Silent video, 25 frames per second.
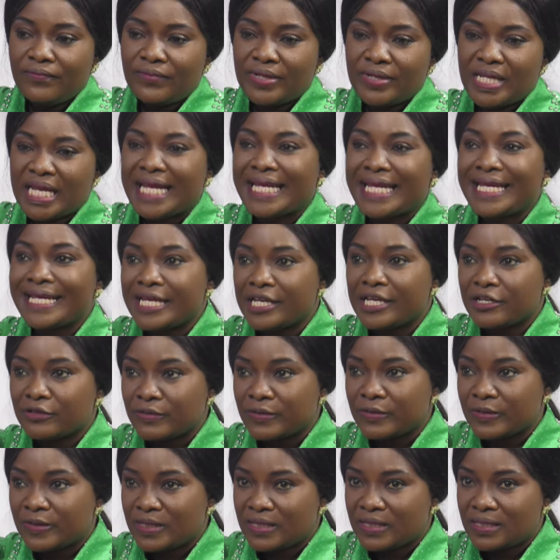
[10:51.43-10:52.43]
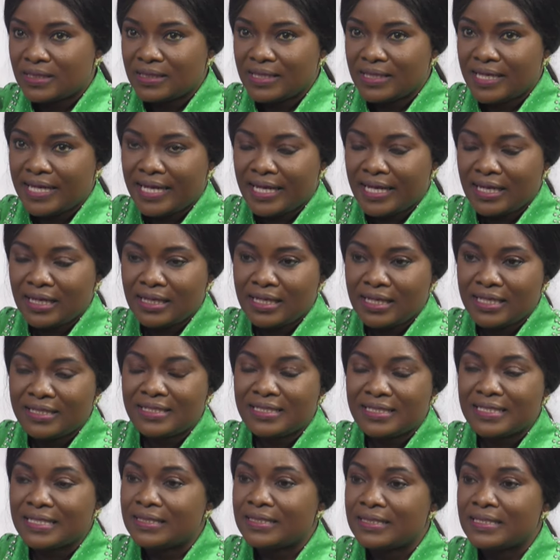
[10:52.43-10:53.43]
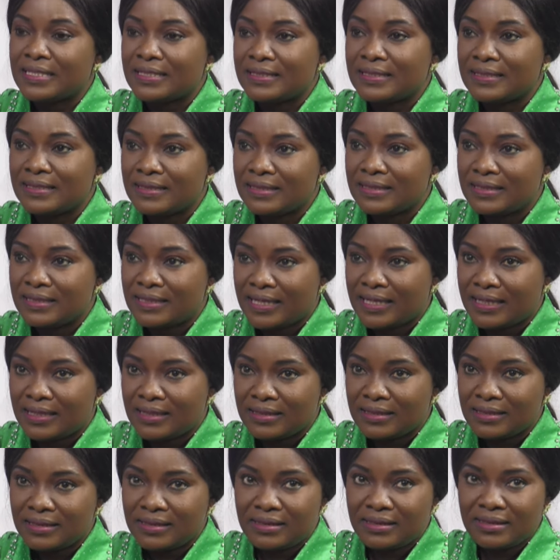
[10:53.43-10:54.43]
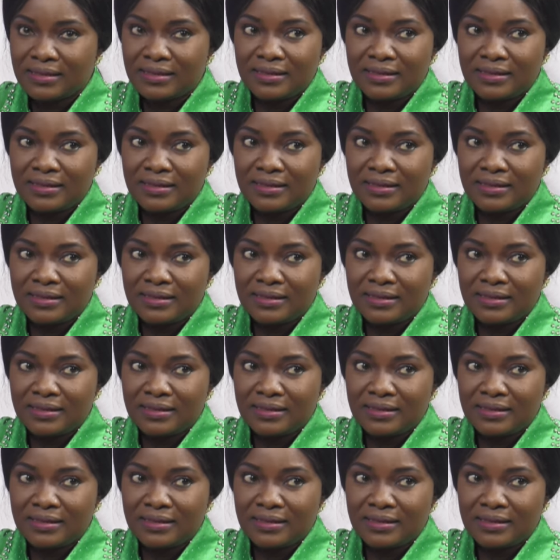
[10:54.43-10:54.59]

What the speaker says: the eagles and the seasons and